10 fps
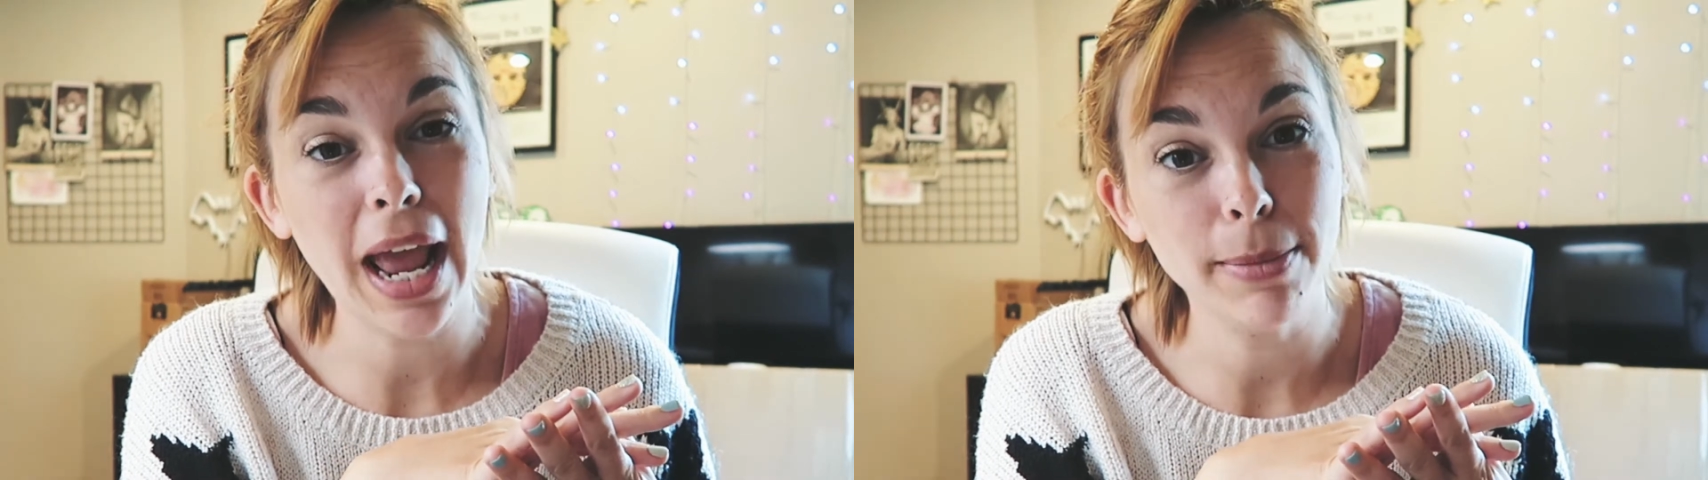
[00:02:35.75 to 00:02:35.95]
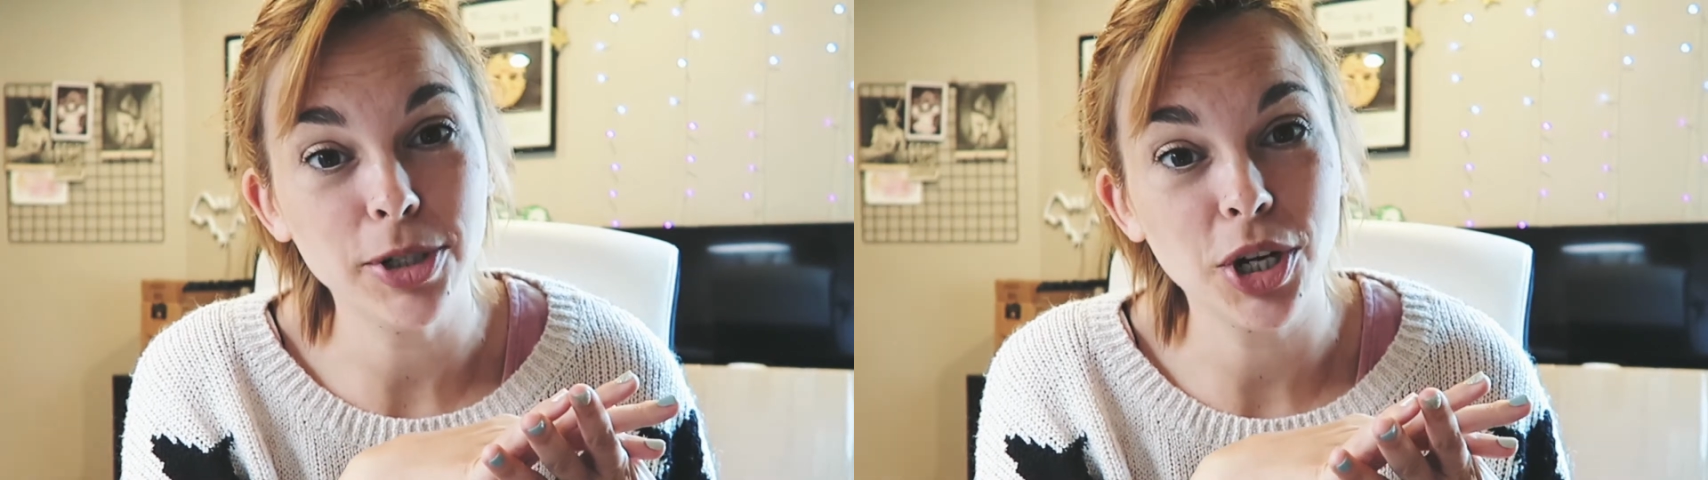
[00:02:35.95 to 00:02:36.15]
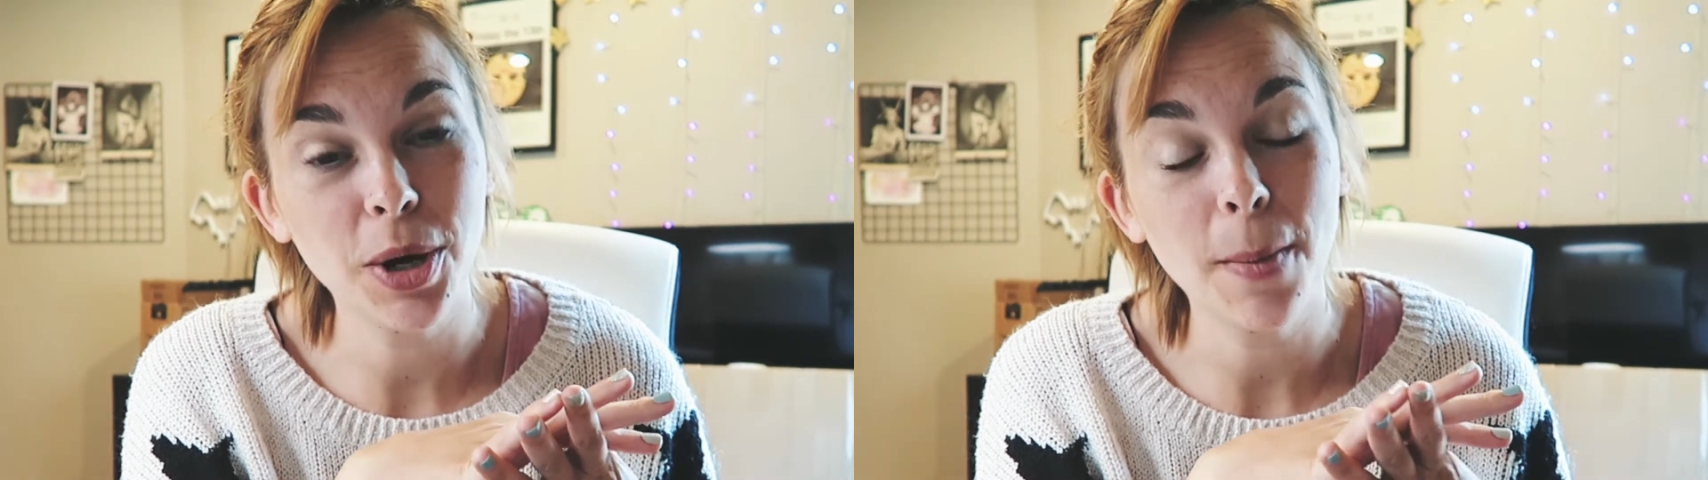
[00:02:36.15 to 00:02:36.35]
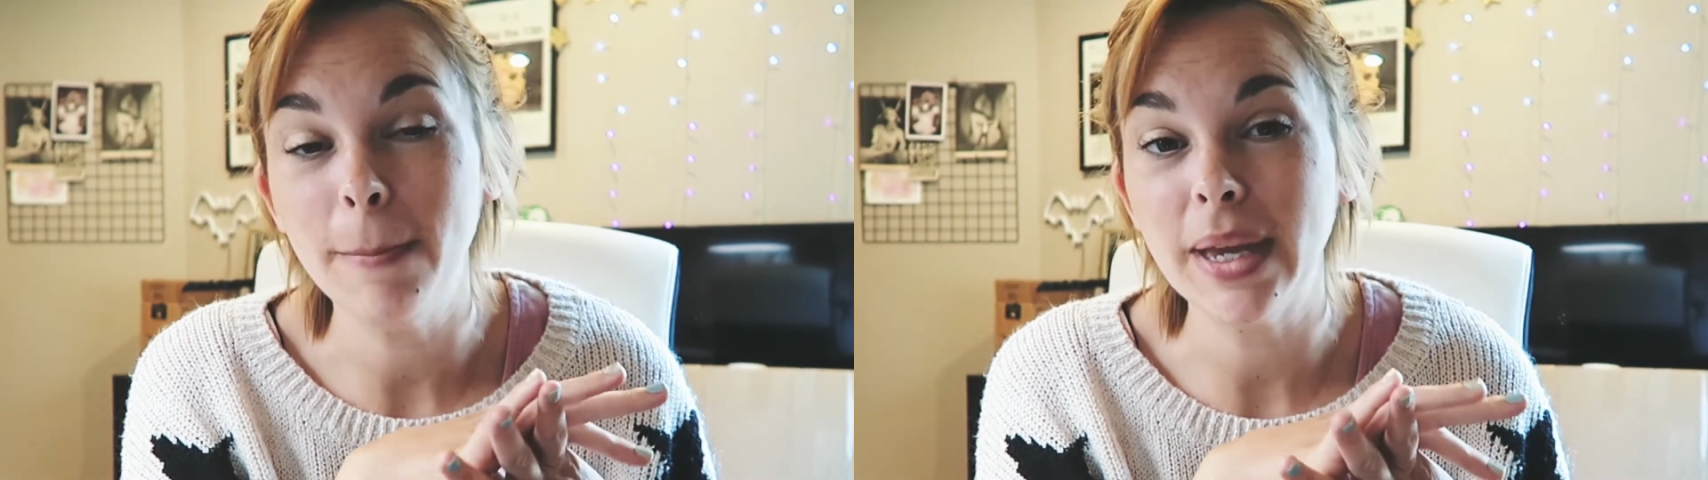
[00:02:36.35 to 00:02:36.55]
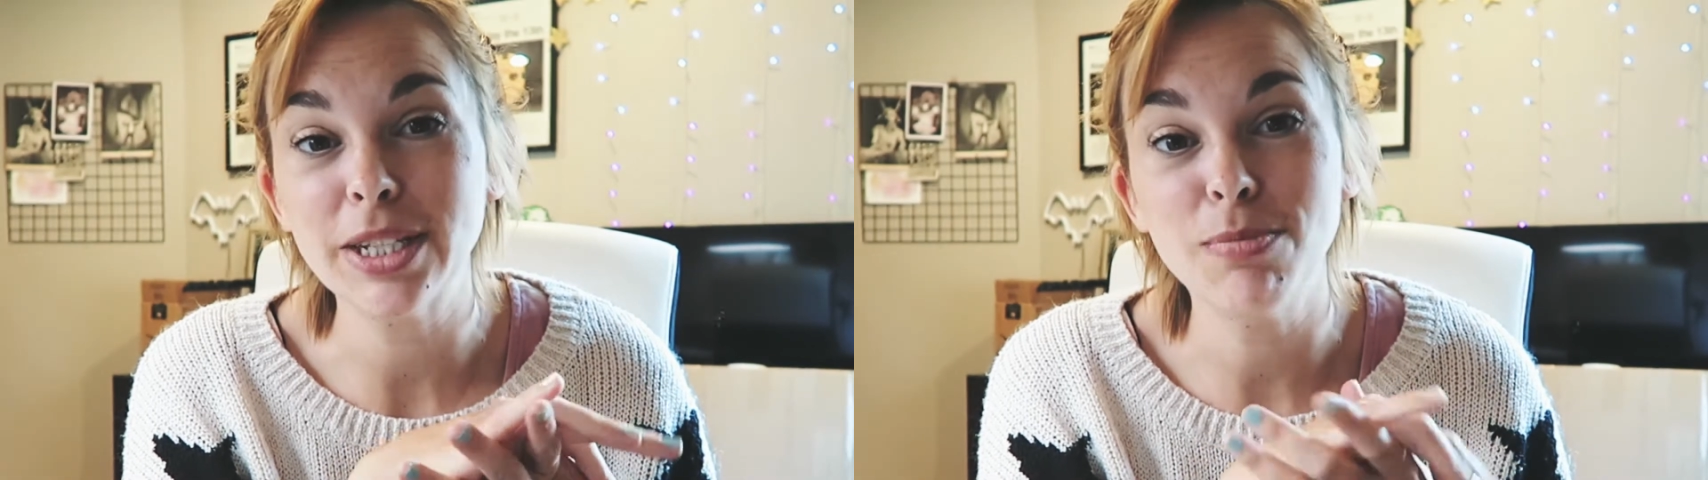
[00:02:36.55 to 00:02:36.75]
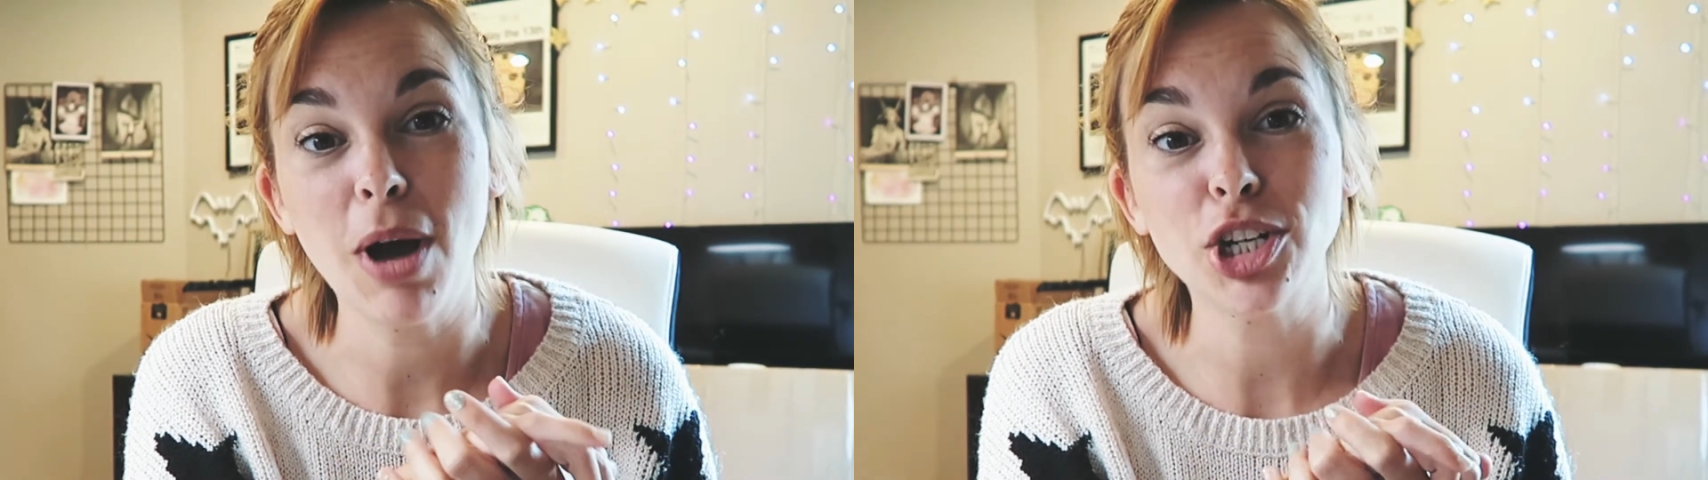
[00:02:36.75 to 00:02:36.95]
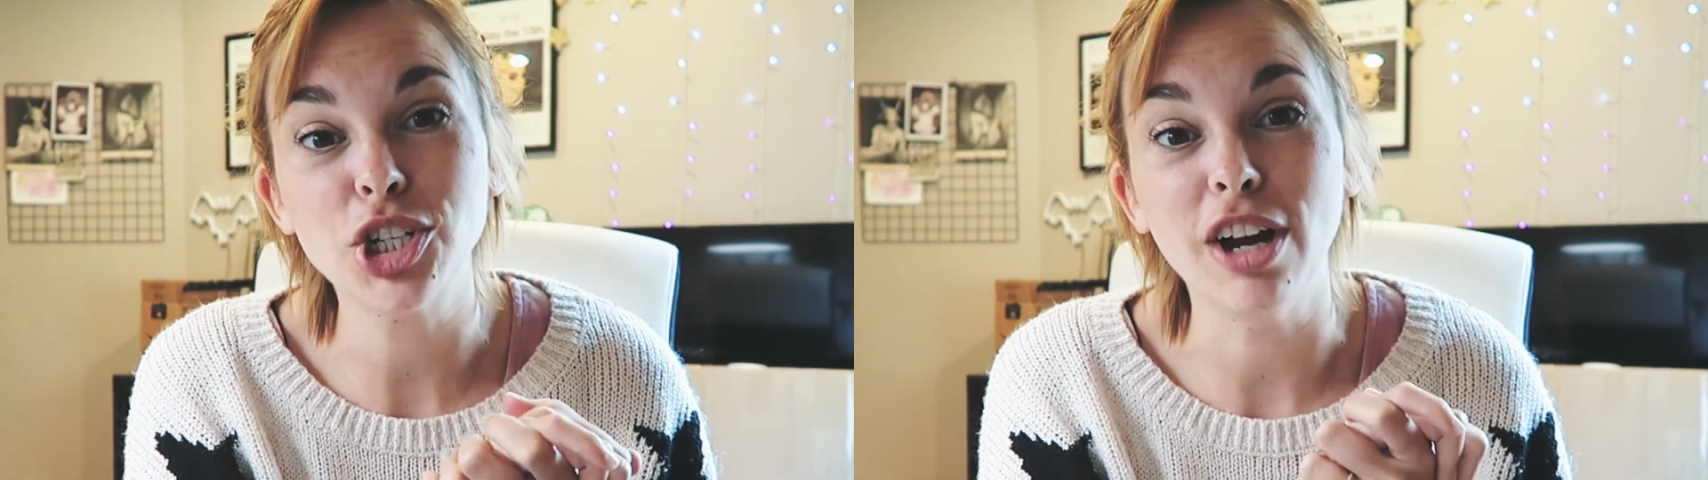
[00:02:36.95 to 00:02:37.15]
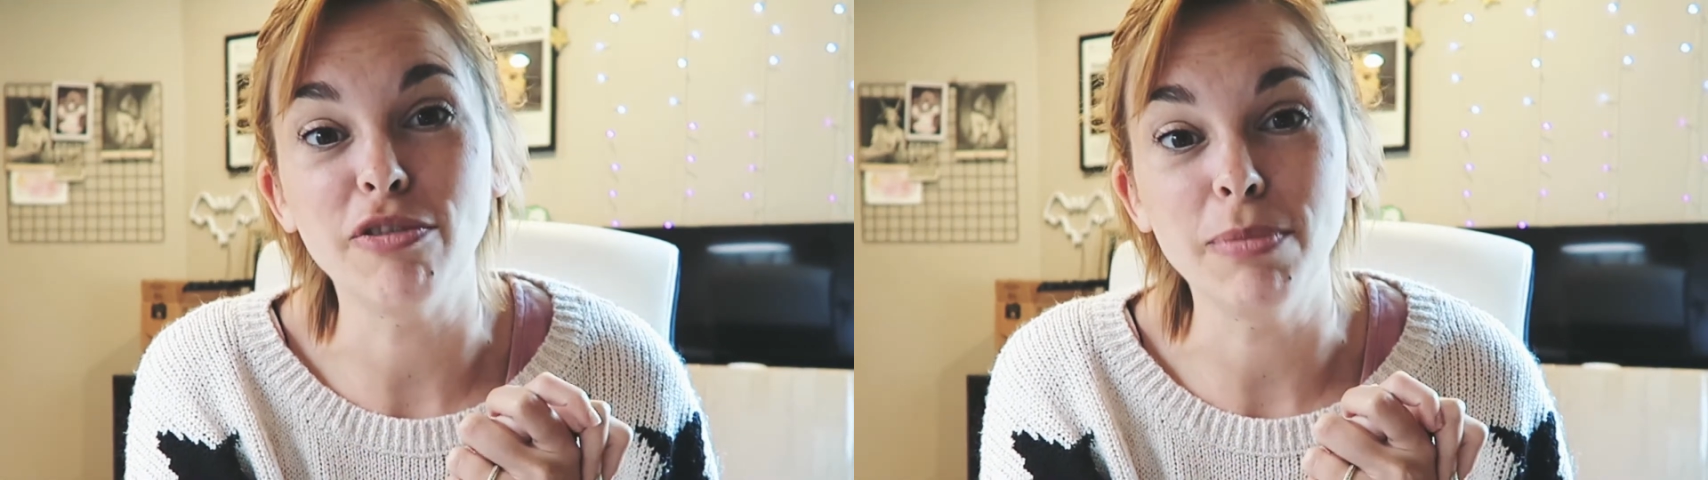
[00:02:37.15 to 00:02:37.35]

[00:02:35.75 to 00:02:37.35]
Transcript: amateur mix mosh of